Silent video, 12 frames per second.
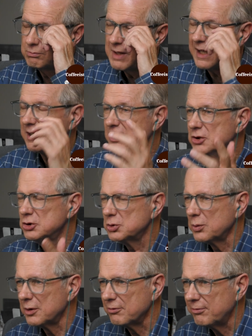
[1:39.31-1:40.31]
not
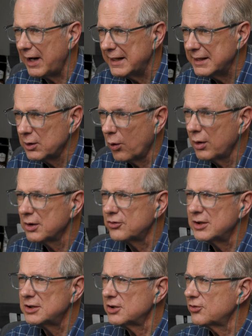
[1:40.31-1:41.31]
unusual to find it. Or is
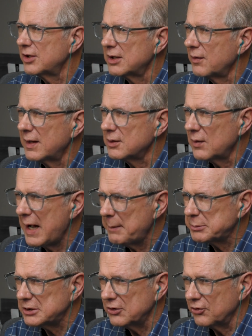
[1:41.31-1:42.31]
it just there are other
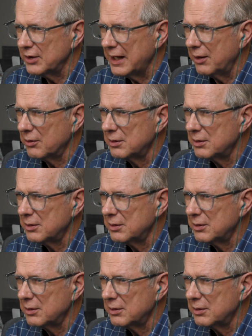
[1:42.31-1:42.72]
options now?